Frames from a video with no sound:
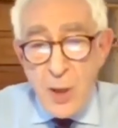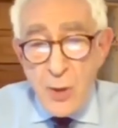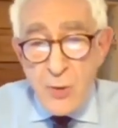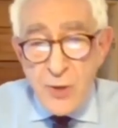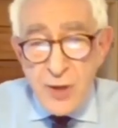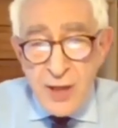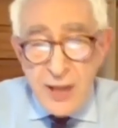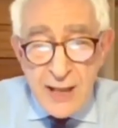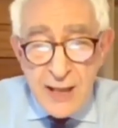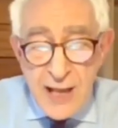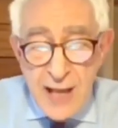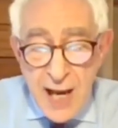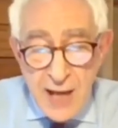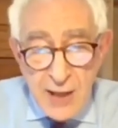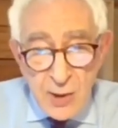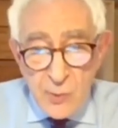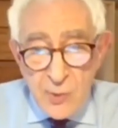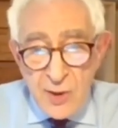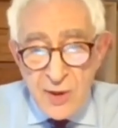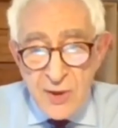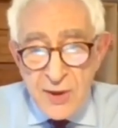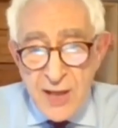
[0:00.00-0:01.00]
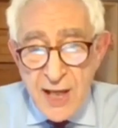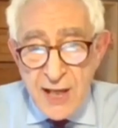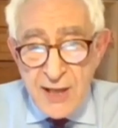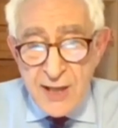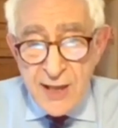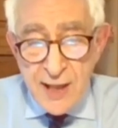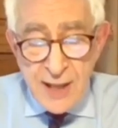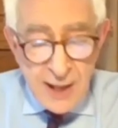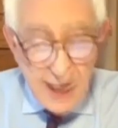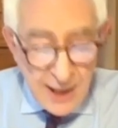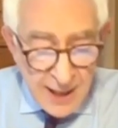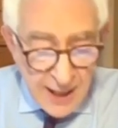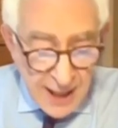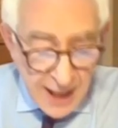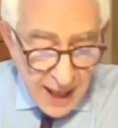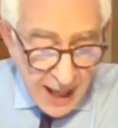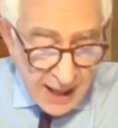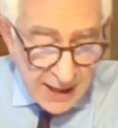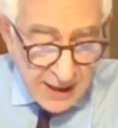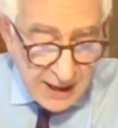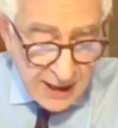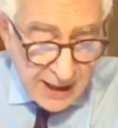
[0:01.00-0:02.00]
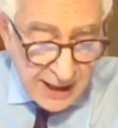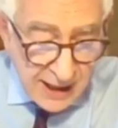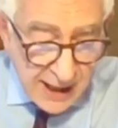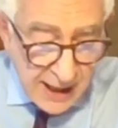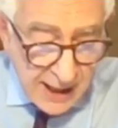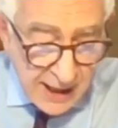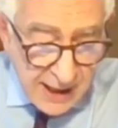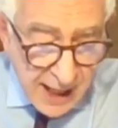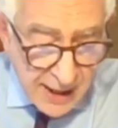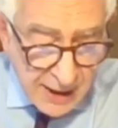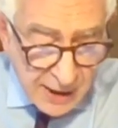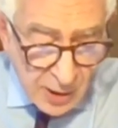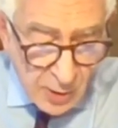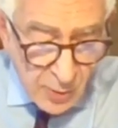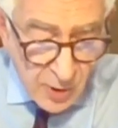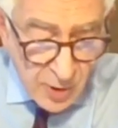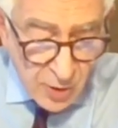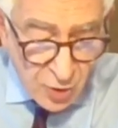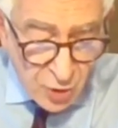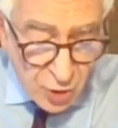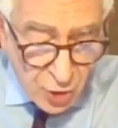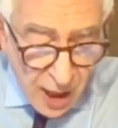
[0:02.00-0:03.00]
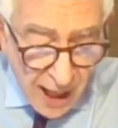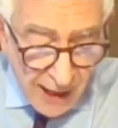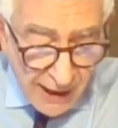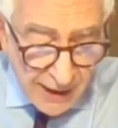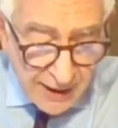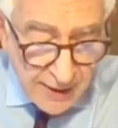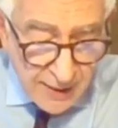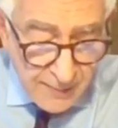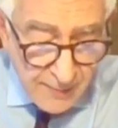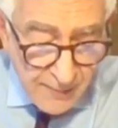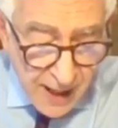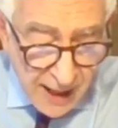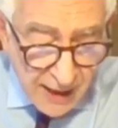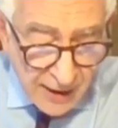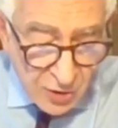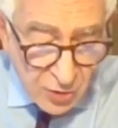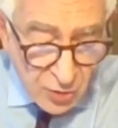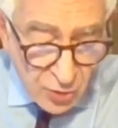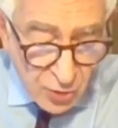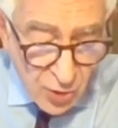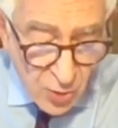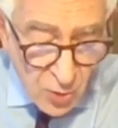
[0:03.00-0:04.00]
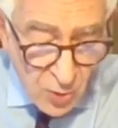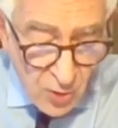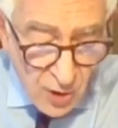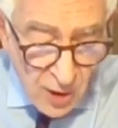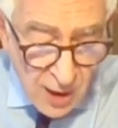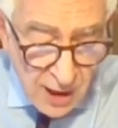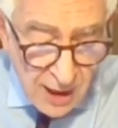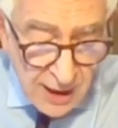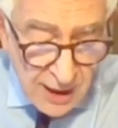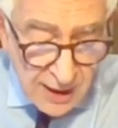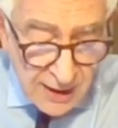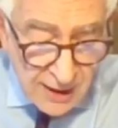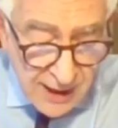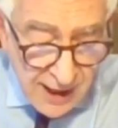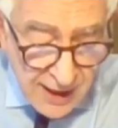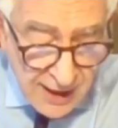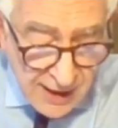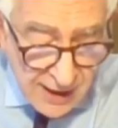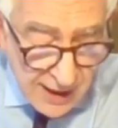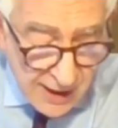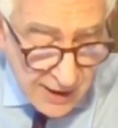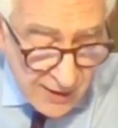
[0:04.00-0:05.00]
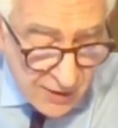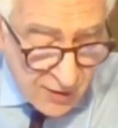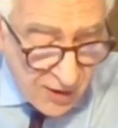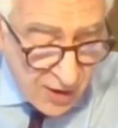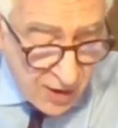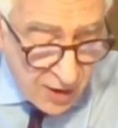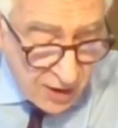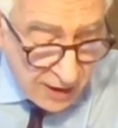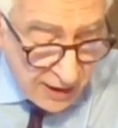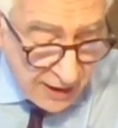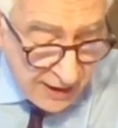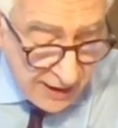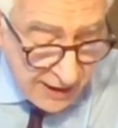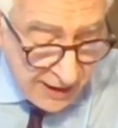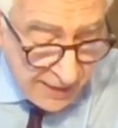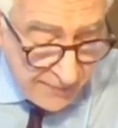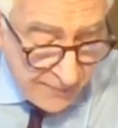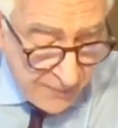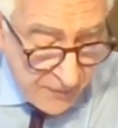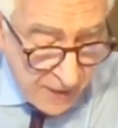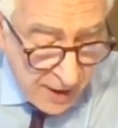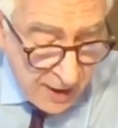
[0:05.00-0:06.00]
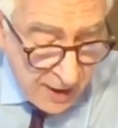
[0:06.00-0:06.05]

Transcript: both inadequate data and an inadequate track back through data historically.